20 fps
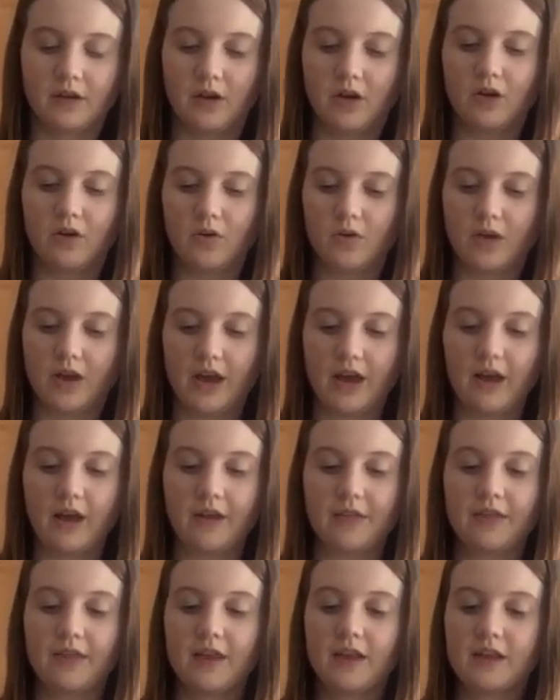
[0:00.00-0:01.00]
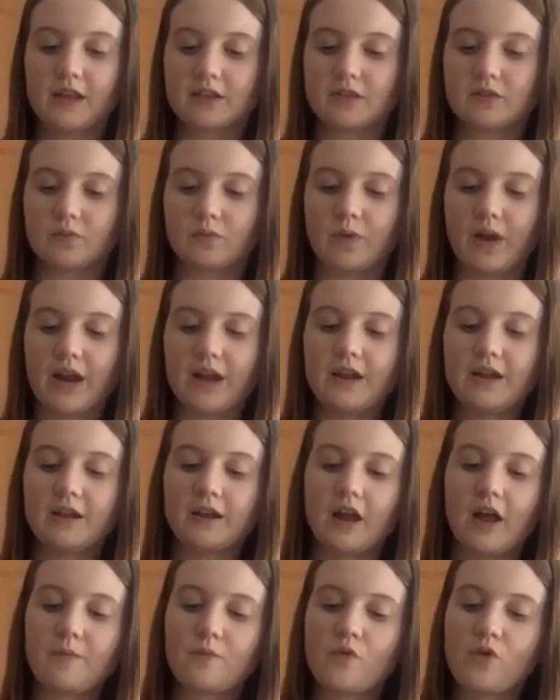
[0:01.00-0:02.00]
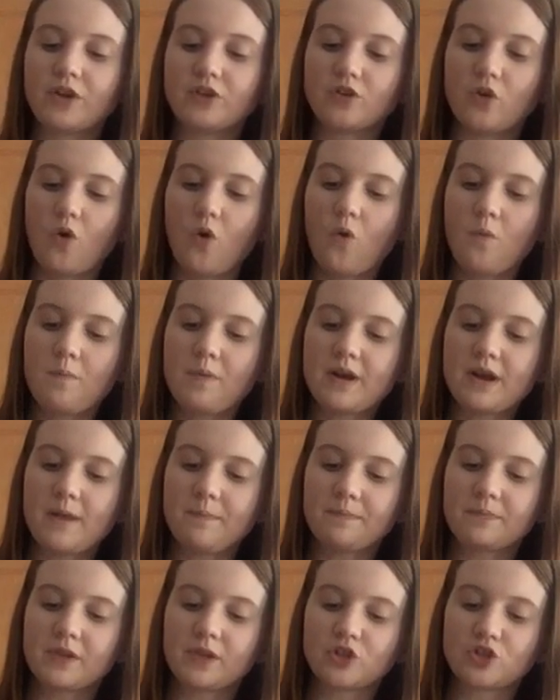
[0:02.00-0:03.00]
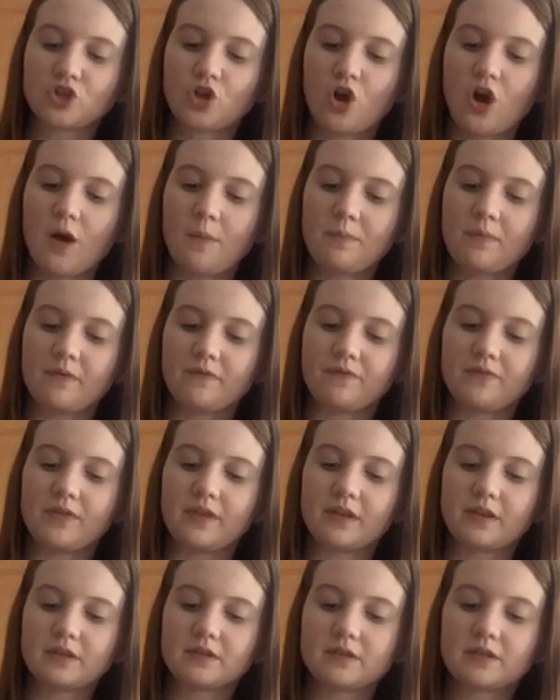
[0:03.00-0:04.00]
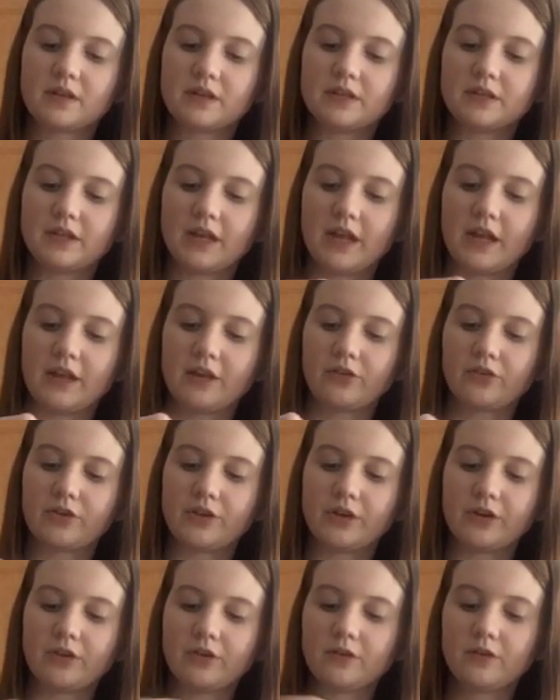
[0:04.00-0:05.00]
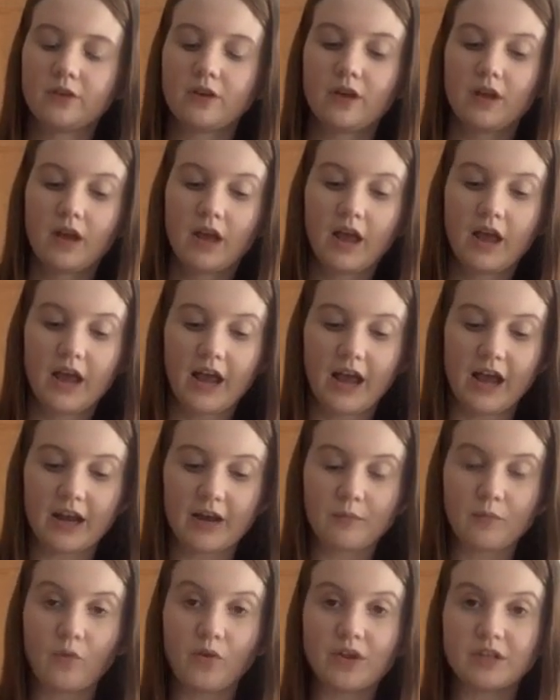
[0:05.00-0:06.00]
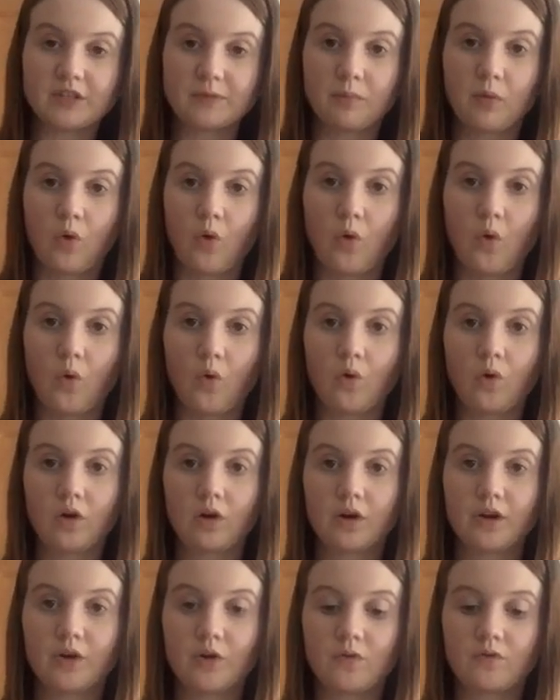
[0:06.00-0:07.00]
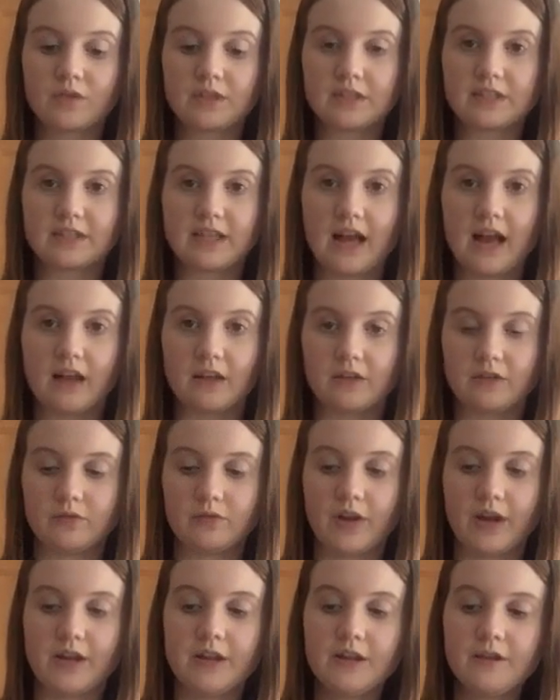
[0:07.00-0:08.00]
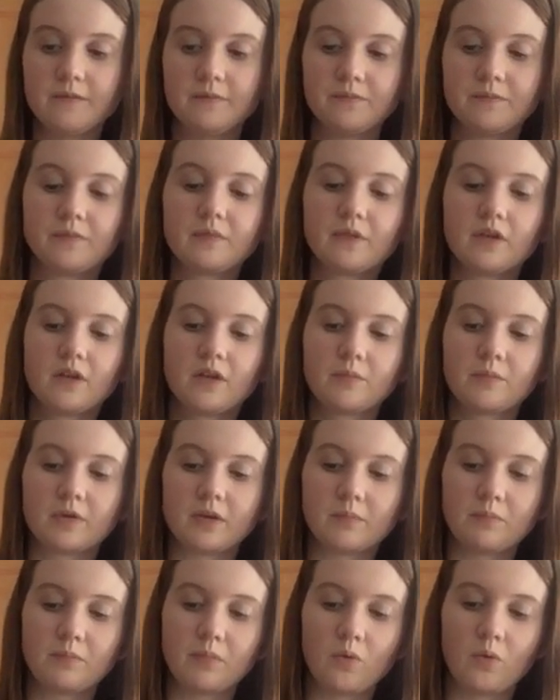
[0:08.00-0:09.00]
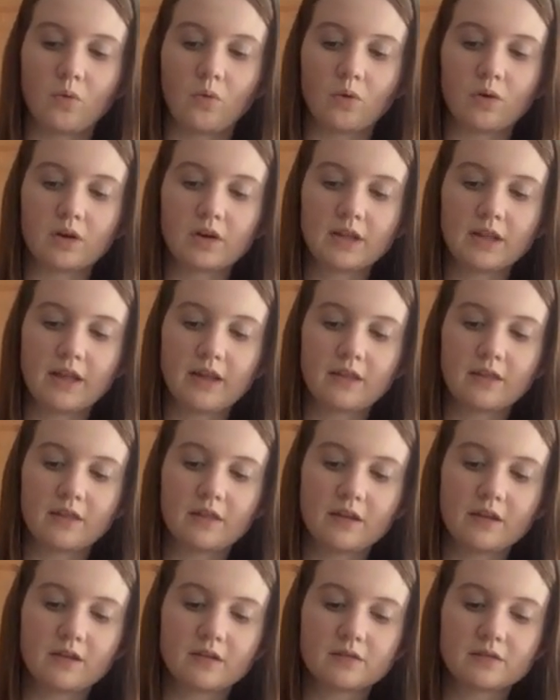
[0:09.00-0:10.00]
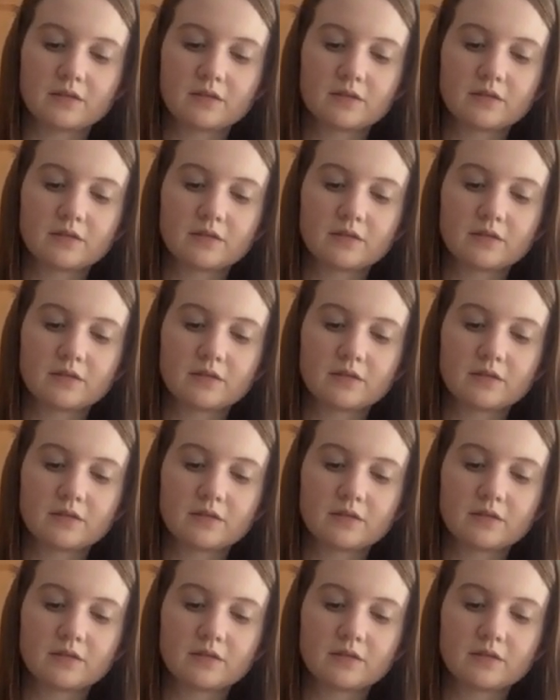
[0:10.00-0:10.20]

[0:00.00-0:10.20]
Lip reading: Okay, I think it's ready, and I'm going to open up the top of this container here, and I'm going to pour it over the salad. Ready? Pour it like this.